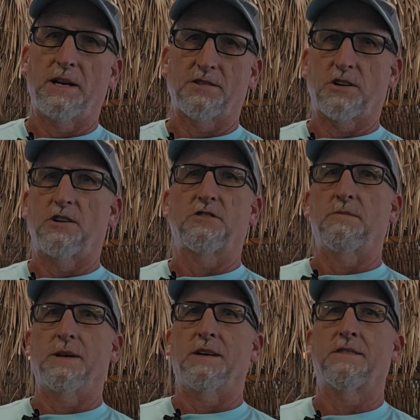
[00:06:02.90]
plastic
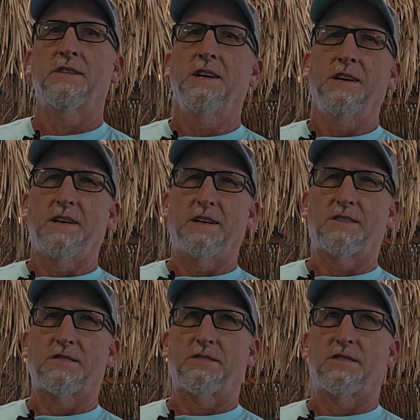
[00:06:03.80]
also means
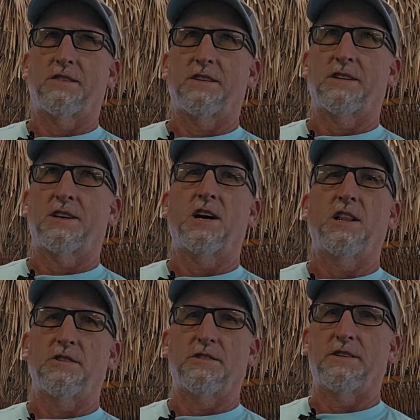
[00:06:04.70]
its
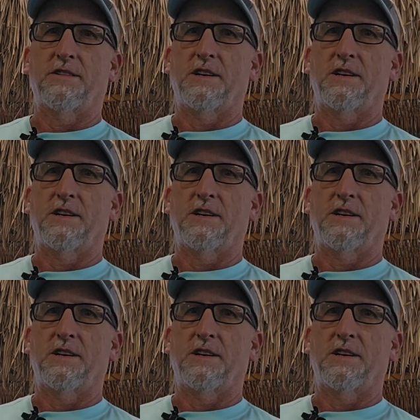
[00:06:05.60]
color